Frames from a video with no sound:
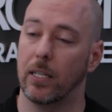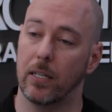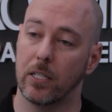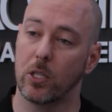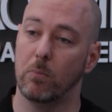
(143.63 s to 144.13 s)
at
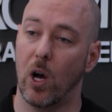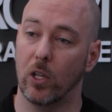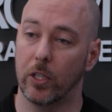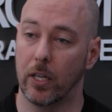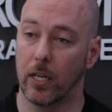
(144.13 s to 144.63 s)
a
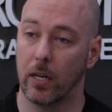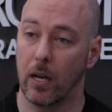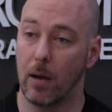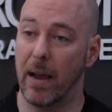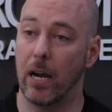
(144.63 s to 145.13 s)
smaller
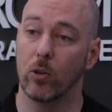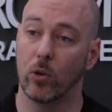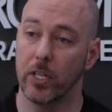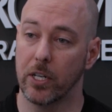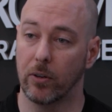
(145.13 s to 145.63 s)
amount
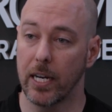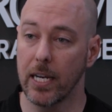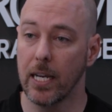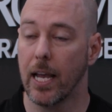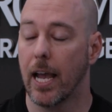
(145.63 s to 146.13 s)
or degree.